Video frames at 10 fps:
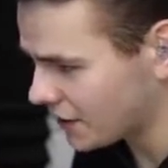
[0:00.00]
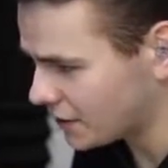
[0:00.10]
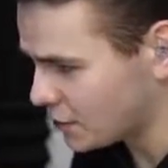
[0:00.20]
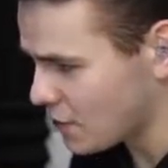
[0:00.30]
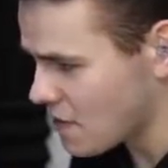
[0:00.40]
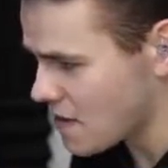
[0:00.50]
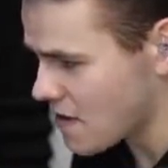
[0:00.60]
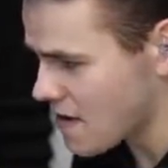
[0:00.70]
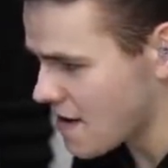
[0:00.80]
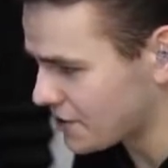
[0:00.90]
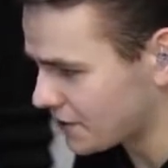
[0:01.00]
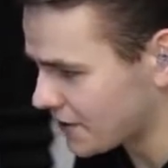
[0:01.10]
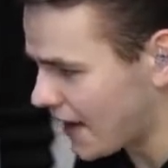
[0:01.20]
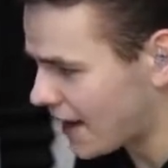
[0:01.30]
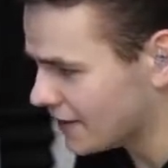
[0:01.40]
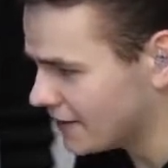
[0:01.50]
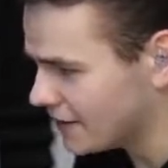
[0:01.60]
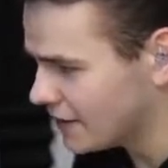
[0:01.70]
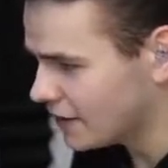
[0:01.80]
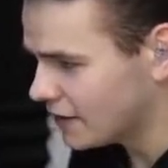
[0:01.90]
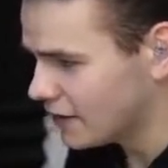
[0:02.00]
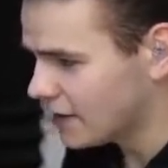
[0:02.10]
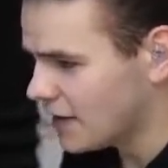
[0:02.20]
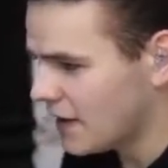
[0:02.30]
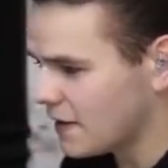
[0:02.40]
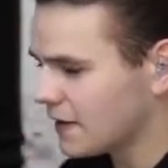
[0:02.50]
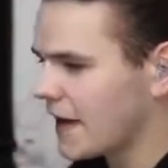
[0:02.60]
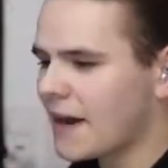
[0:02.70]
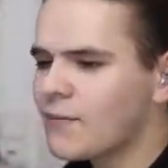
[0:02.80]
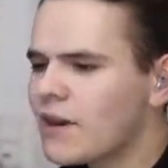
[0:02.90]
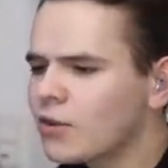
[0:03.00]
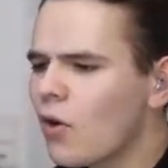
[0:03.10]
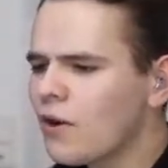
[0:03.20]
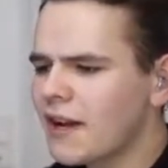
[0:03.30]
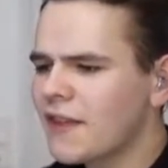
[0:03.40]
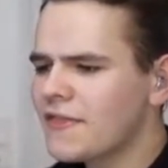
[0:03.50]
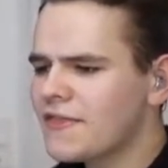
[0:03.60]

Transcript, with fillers: here. Yes, look at that. Look at that. And we can already, I